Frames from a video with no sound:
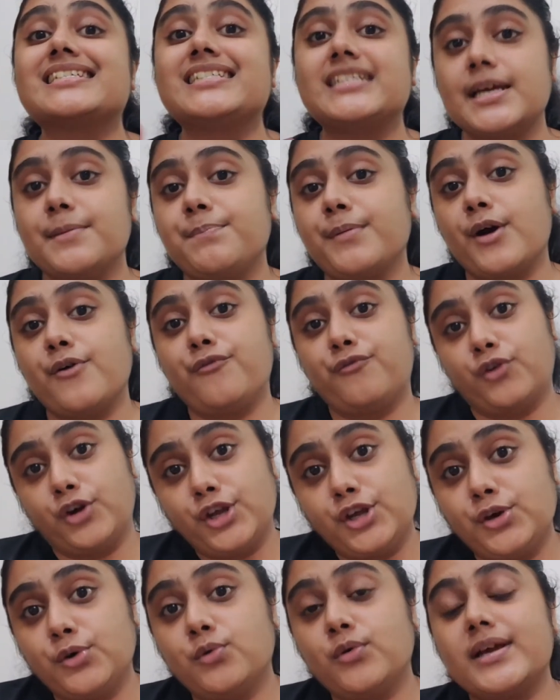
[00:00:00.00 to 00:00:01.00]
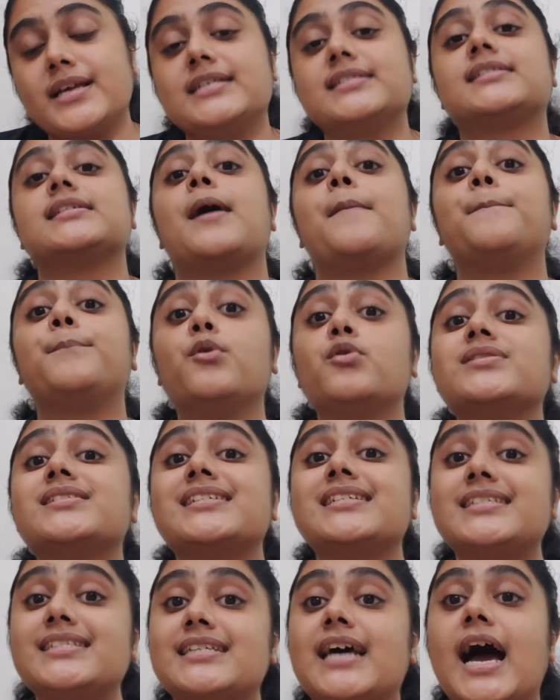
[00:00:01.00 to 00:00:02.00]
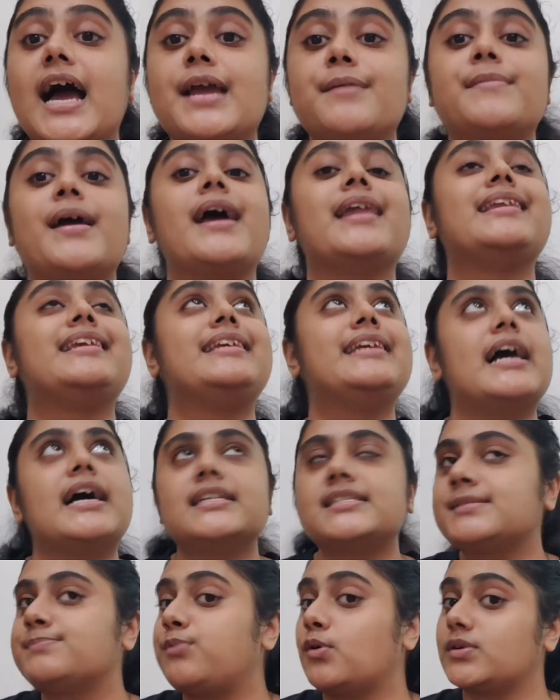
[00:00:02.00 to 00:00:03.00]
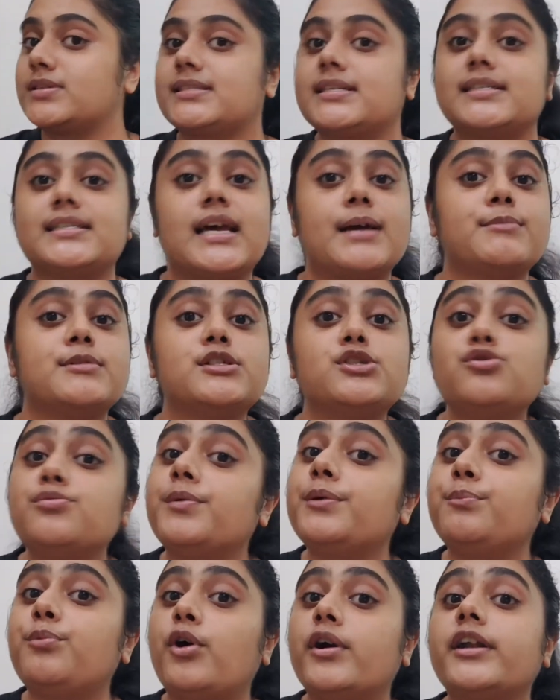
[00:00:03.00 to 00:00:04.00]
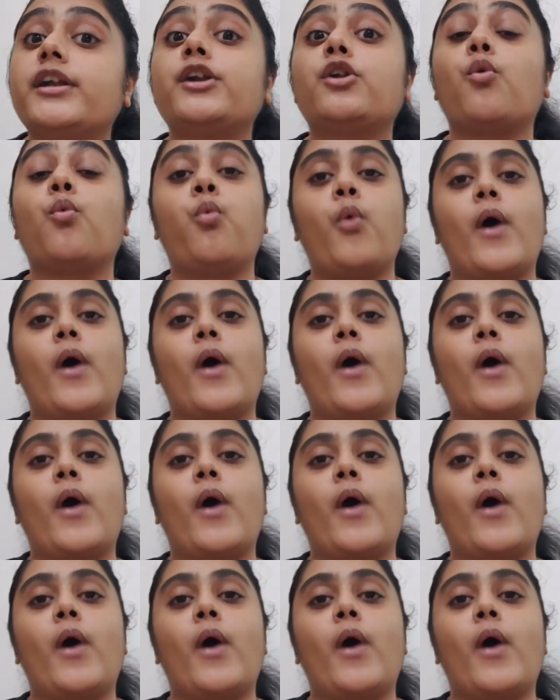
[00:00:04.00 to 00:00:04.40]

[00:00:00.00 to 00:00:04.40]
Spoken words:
tip for you is posting time. And yes, posting time is super important